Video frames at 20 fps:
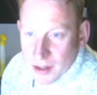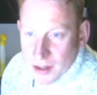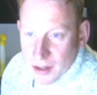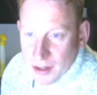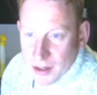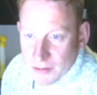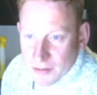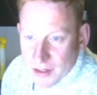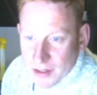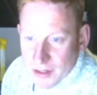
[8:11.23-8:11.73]
I
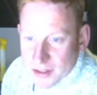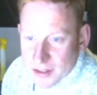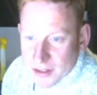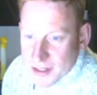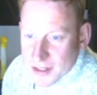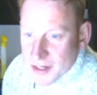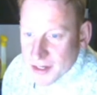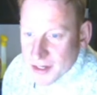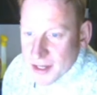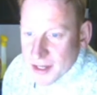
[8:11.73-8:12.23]
realised it
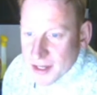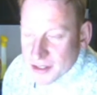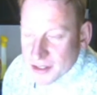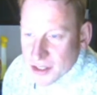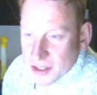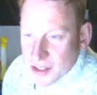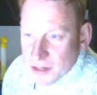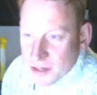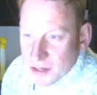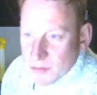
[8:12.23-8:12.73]
didn't actually
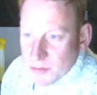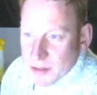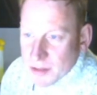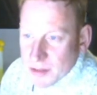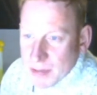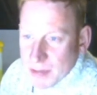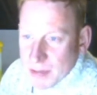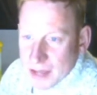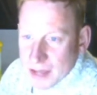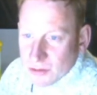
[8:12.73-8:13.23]
come with the
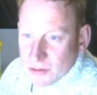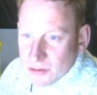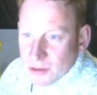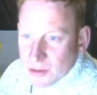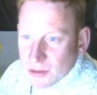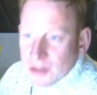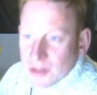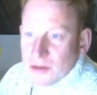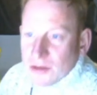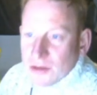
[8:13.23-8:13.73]
pedal
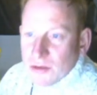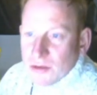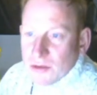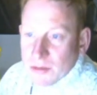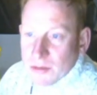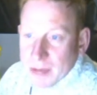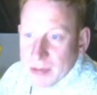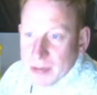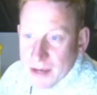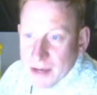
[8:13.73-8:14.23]
or the
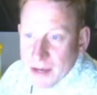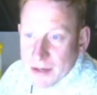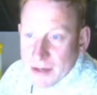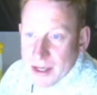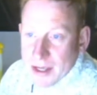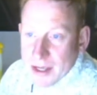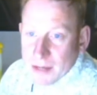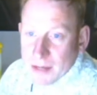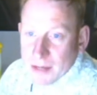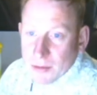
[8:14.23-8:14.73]
power
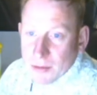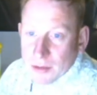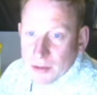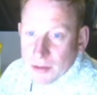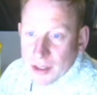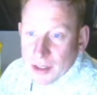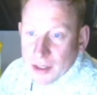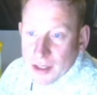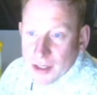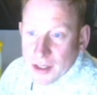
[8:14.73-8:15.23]
cable,
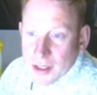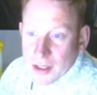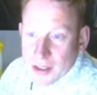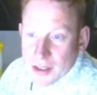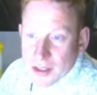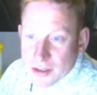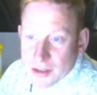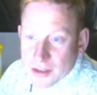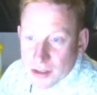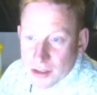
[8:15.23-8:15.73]

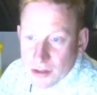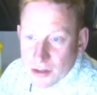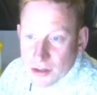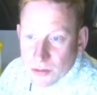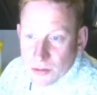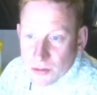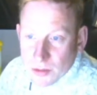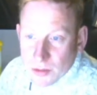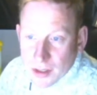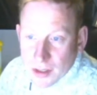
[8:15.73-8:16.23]
so